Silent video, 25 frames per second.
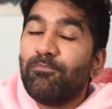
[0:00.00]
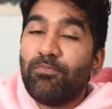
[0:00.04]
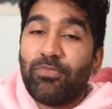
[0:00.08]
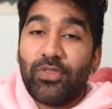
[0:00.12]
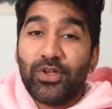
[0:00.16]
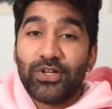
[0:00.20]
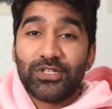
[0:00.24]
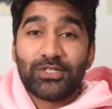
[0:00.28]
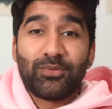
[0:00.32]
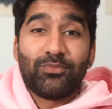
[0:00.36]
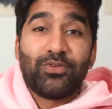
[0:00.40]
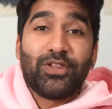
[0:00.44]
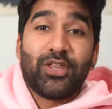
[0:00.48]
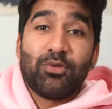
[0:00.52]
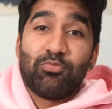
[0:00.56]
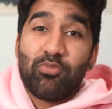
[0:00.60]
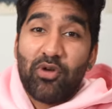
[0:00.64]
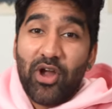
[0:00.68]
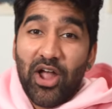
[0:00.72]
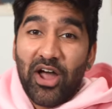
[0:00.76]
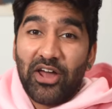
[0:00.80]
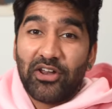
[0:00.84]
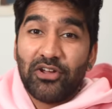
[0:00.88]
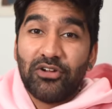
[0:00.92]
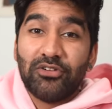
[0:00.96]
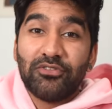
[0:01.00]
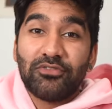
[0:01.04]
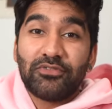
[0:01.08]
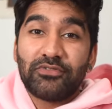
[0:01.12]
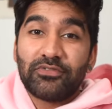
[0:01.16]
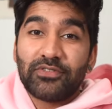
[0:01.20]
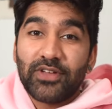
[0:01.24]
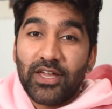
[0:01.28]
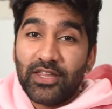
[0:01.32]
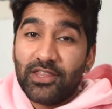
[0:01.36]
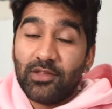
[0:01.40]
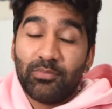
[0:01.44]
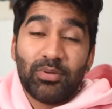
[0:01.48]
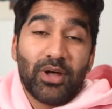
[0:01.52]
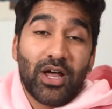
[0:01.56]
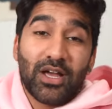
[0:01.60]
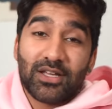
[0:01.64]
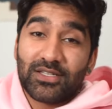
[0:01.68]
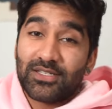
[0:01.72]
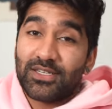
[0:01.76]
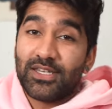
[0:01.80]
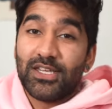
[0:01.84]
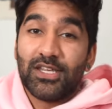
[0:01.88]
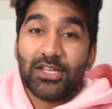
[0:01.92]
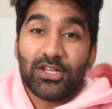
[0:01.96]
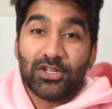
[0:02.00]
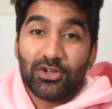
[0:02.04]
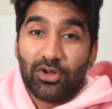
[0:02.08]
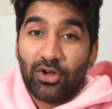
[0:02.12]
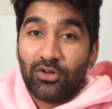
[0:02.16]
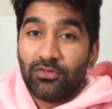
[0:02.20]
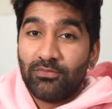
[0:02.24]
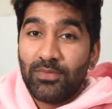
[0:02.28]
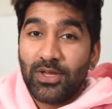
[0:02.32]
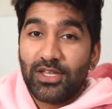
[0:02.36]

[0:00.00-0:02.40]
things I'm really proud of in the past year of